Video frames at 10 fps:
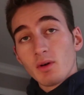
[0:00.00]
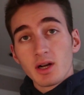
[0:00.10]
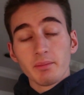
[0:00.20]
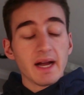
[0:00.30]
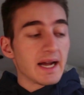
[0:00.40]

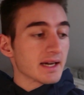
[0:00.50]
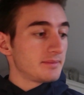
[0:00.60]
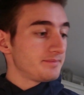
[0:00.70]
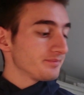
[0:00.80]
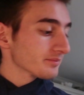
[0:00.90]
Welcome
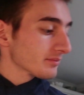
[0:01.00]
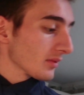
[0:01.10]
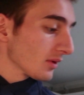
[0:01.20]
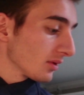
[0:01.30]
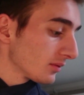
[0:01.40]
back.
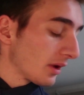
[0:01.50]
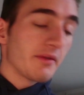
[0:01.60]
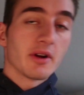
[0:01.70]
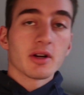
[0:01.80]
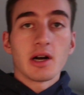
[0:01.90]
We're
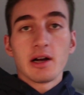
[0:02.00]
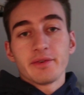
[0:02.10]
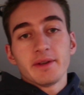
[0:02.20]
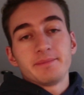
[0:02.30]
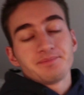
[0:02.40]
having our
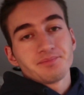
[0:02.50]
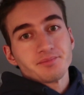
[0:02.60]
coffee.